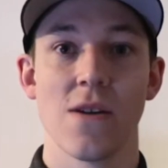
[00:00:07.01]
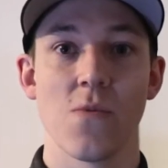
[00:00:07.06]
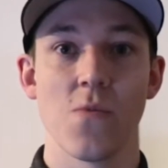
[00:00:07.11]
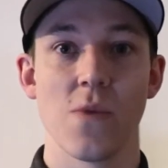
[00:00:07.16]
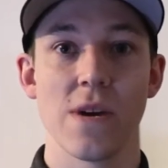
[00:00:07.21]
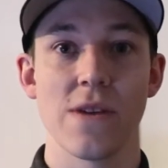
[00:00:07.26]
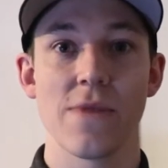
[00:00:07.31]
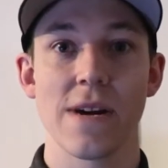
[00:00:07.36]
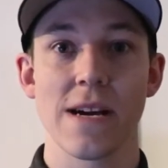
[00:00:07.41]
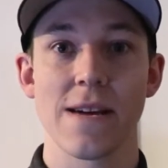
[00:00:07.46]

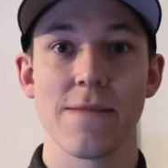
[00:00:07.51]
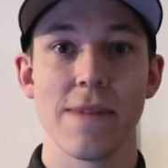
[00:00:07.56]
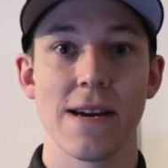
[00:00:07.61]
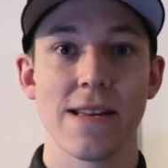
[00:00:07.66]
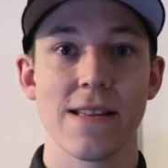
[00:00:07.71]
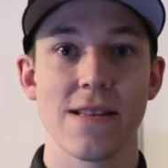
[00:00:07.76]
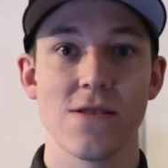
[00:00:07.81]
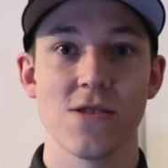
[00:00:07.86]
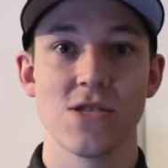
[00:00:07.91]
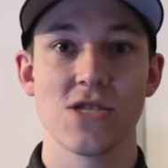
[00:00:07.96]
We
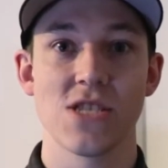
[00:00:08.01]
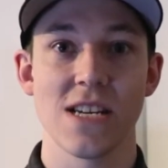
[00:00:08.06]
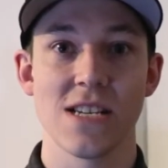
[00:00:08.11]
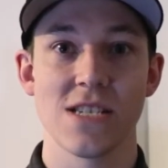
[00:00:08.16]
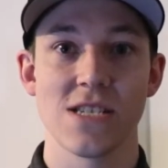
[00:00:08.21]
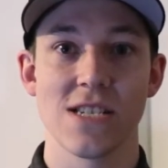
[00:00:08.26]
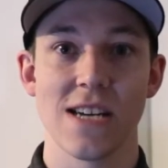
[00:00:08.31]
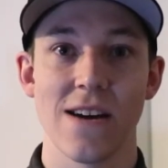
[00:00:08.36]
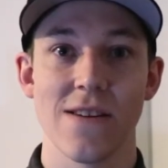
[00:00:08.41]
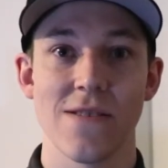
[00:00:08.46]
recommend that you
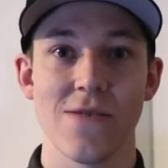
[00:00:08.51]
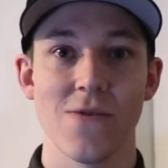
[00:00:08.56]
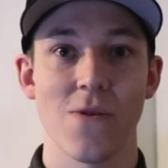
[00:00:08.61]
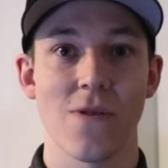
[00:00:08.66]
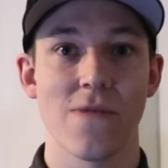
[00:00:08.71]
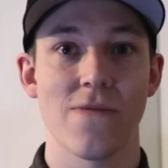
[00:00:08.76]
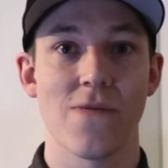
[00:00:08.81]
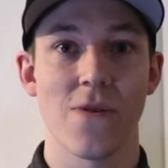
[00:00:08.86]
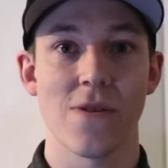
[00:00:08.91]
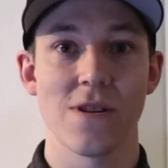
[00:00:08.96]
change out
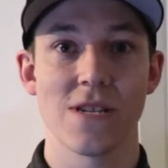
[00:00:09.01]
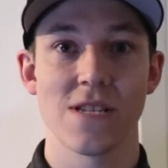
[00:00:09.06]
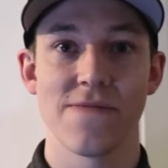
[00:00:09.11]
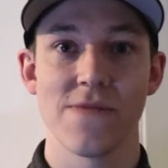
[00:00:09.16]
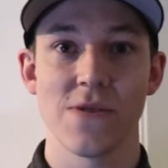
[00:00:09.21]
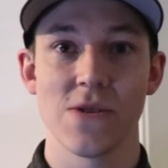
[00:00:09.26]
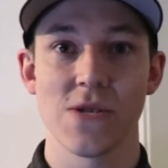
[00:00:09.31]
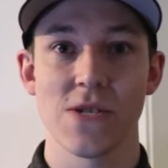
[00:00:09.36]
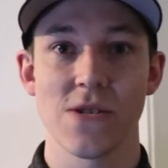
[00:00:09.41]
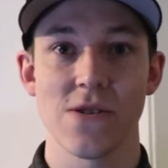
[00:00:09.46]
your furnace
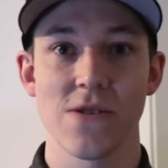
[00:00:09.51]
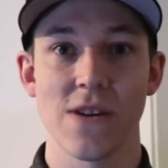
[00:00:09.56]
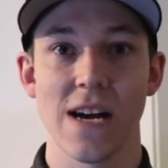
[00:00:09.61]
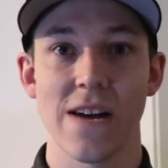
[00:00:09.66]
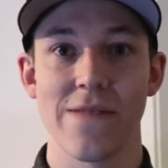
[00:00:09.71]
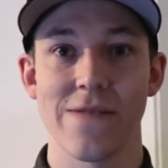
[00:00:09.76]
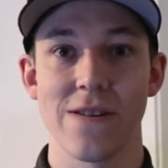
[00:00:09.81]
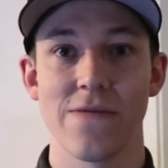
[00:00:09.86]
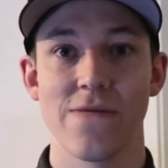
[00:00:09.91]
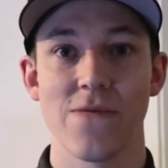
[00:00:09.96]
filter
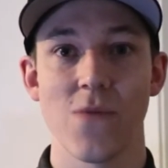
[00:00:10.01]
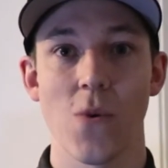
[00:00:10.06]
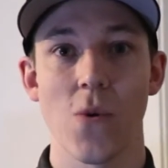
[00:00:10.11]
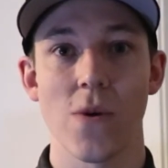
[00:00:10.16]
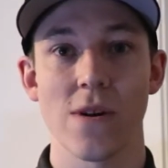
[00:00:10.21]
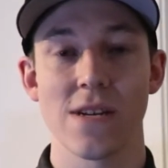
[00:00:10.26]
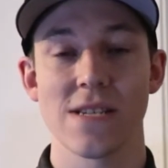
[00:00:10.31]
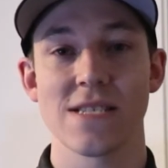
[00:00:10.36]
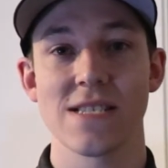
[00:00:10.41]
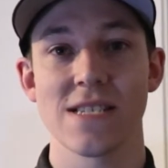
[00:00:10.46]
every
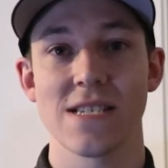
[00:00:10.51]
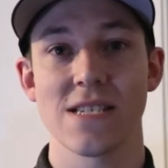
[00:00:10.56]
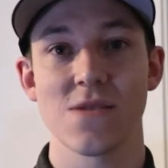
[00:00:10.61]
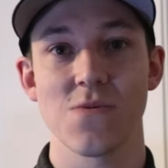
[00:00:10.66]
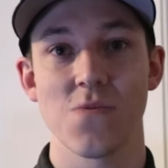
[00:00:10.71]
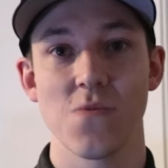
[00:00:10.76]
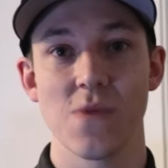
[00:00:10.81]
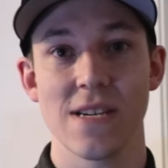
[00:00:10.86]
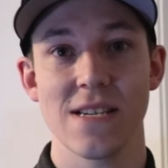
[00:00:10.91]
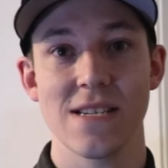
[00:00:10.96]
4 to
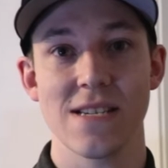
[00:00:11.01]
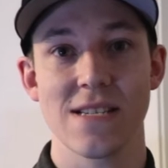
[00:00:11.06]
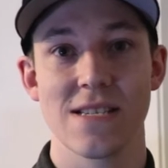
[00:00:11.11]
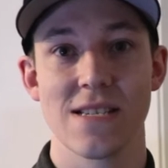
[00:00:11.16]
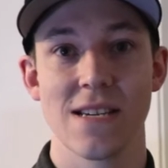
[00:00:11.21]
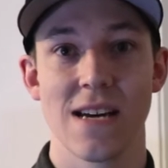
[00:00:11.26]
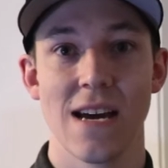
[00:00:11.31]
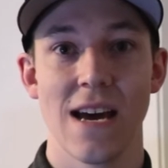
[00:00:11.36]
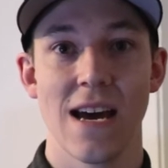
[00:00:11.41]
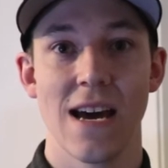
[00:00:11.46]
6
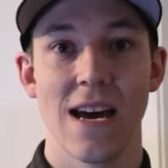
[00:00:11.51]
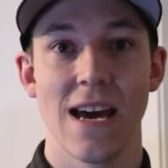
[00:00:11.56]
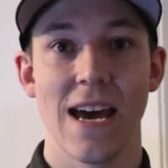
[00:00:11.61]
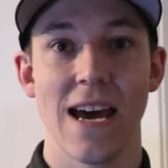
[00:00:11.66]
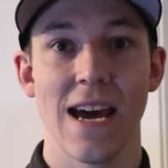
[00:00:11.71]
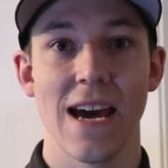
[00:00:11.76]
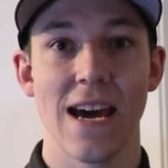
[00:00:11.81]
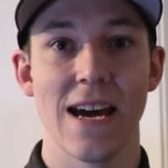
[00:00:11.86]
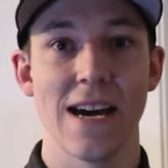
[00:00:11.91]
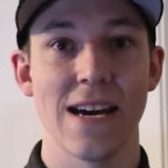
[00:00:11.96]
weeks,
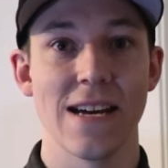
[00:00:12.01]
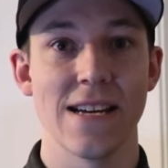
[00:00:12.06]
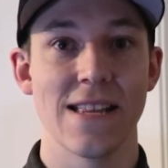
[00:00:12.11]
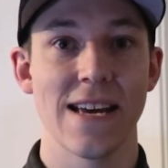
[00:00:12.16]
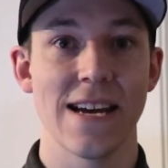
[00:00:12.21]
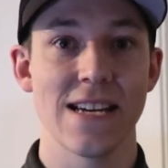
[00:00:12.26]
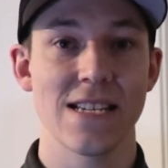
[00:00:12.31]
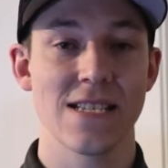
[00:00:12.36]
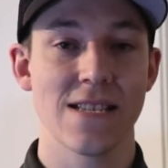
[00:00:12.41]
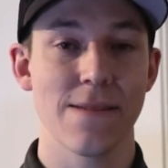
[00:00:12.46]
and
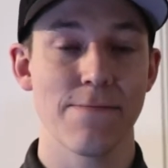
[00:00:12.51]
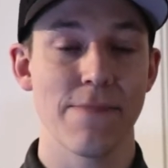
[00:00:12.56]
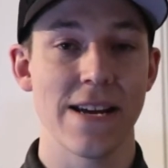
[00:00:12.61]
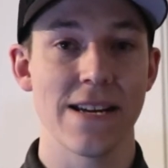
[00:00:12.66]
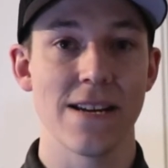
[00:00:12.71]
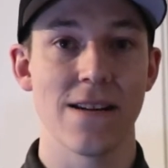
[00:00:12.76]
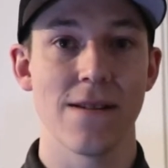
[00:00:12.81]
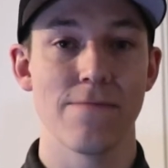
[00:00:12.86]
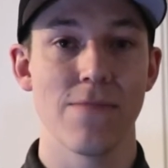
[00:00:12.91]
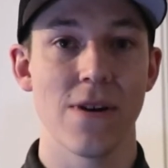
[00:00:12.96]
that's
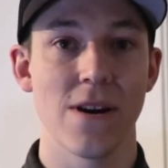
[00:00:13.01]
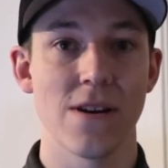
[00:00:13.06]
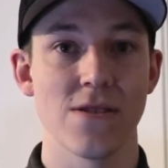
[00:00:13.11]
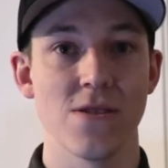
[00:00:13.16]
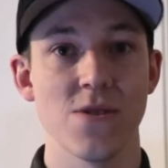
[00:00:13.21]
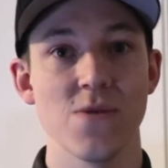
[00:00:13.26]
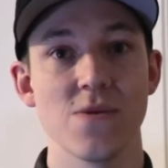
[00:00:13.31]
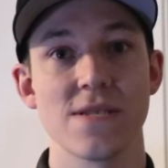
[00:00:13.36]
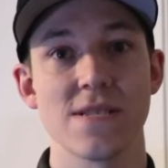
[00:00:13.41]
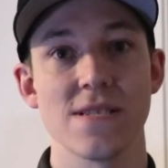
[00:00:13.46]
dependent
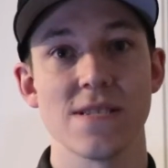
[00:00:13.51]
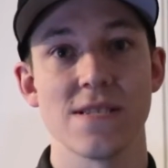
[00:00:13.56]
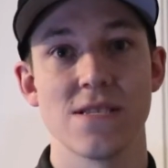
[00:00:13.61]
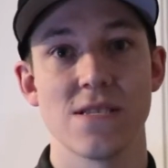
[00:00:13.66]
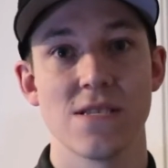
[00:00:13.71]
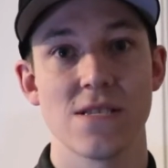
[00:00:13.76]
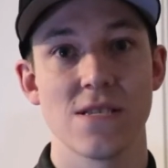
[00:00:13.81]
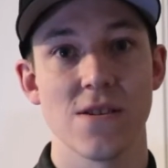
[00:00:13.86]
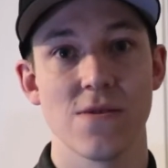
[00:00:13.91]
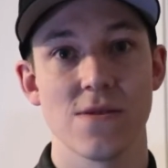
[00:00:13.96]
upon
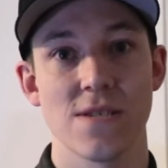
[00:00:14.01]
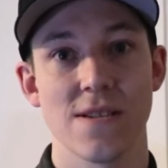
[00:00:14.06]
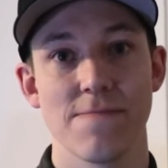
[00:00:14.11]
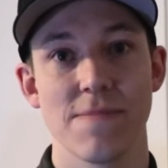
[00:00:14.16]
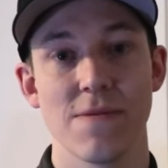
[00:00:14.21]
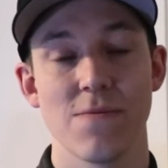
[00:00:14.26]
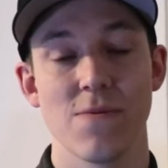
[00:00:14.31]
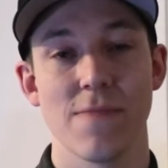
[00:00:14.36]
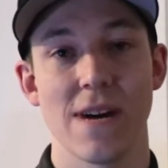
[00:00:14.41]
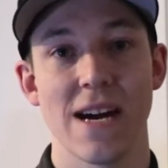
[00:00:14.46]
usage. So some
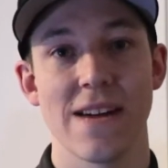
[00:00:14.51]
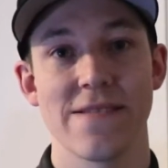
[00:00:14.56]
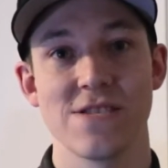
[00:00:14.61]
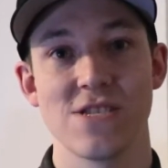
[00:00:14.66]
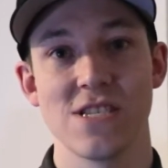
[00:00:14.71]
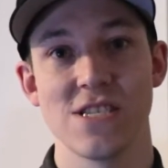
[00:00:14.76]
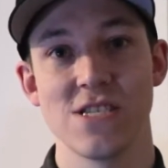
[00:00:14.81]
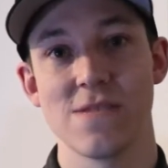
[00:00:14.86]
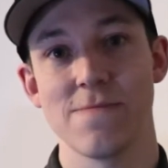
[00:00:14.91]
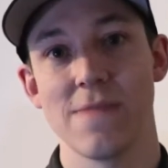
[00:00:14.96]
people might have to
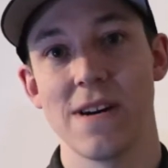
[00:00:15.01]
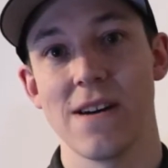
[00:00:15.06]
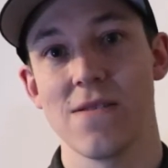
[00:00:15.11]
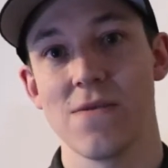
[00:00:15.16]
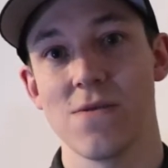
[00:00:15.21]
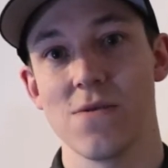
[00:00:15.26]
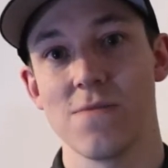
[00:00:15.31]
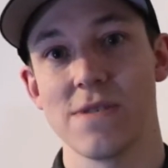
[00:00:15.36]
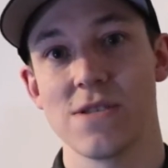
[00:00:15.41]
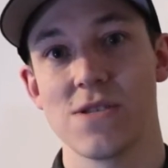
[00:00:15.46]
change them out
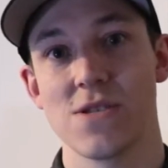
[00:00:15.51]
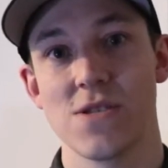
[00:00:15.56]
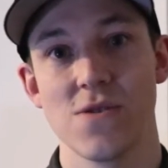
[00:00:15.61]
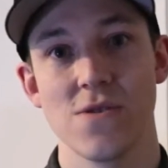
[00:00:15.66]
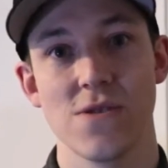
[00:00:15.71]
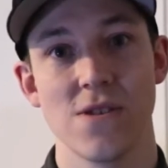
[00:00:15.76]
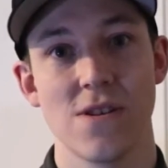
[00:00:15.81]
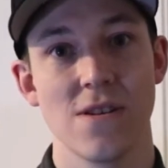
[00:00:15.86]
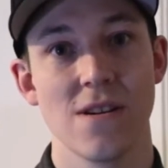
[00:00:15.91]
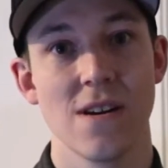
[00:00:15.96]
a little bit
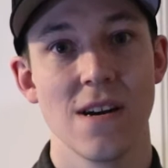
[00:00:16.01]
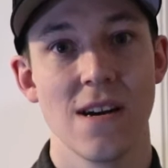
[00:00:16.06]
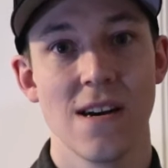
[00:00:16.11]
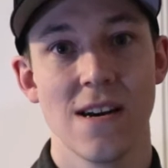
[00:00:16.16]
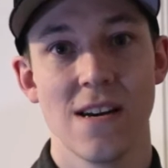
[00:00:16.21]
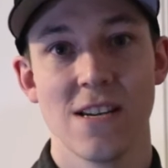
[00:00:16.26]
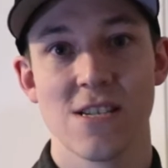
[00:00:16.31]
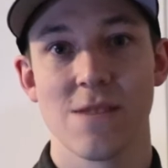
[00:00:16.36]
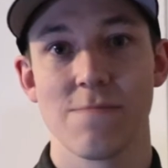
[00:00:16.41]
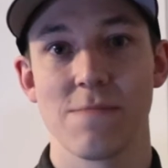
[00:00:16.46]
sooner,
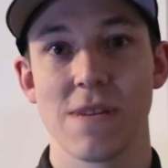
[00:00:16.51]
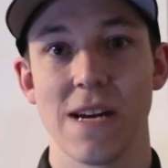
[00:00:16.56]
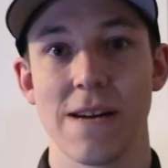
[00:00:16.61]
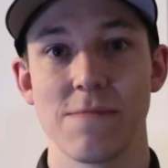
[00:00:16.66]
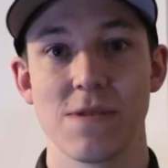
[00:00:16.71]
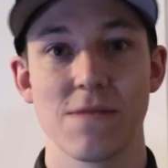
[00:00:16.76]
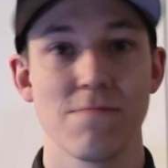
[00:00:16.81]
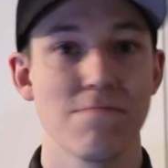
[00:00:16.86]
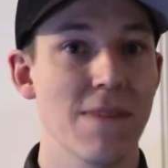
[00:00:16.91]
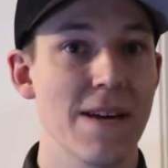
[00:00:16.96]

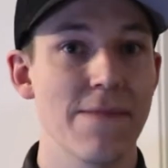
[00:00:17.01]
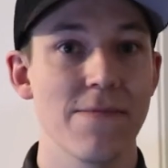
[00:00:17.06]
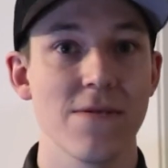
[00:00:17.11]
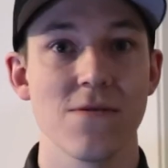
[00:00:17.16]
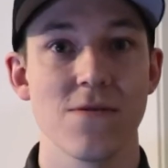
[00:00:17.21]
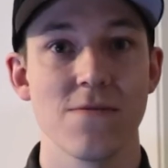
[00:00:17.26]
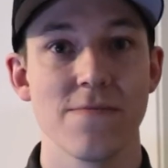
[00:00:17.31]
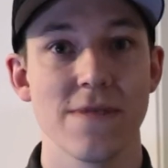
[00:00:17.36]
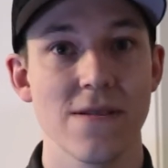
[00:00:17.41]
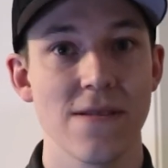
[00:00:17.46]
sometimes maybe a
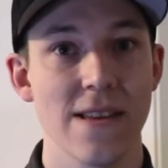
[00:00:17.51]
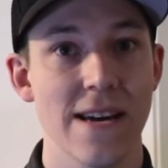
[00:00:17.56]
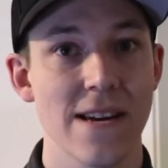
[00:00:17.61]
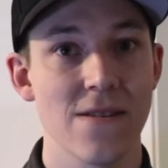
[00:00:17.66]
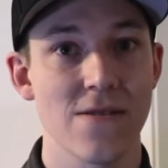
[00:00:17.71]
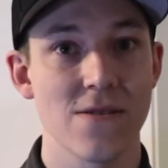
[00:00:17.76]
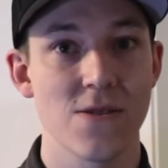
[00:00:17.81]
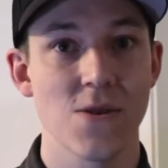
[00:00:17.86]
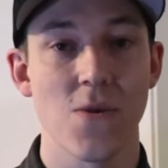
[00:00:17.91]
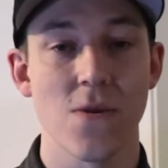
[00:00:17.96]
little bit
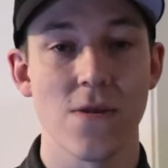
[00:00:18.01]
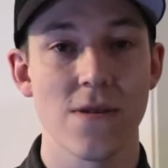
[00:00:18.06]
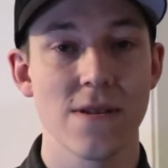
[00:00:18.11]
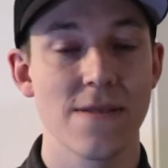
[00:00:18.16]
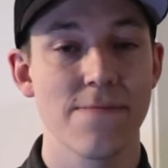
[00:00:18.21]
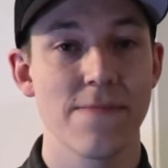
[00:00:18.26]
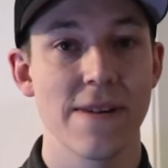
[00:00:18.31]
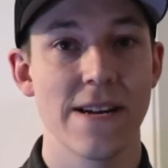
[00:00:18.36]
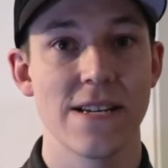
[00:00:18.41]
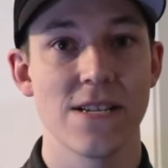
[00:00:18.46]
later. Totally
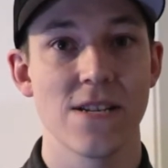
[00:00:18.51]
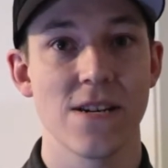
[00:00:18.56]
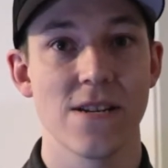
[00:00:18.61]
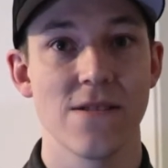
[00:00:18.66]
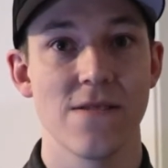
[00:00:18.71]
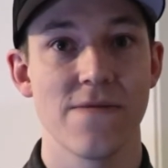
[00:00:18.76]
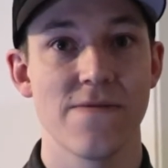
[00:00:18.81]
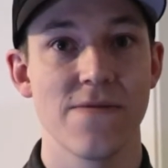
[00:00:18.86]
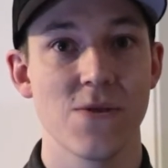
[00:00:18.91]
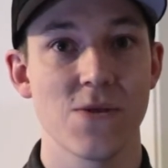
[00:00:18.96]
depends on
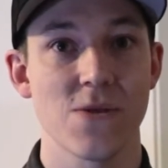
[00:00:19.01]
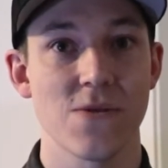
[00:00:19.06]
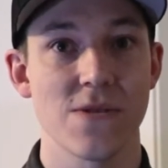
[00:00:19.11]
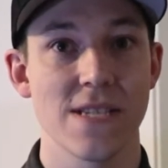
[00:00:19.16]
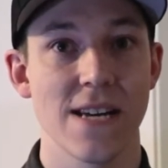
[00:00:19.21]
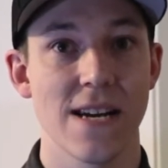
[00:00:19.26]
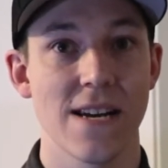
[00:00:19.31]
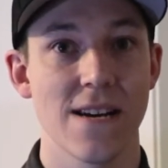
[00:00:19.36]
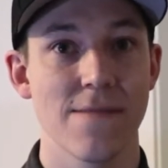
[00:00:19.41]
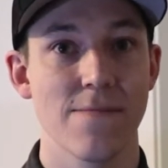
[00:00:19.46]
your filter
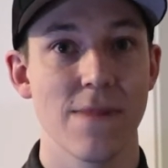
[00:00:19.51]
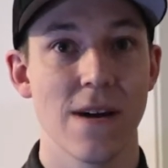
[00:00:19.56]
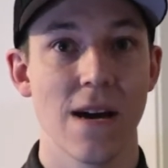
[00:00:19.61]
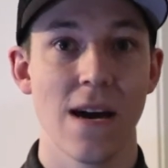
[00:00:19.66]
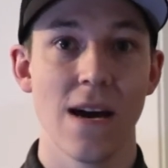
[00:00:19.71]
setup.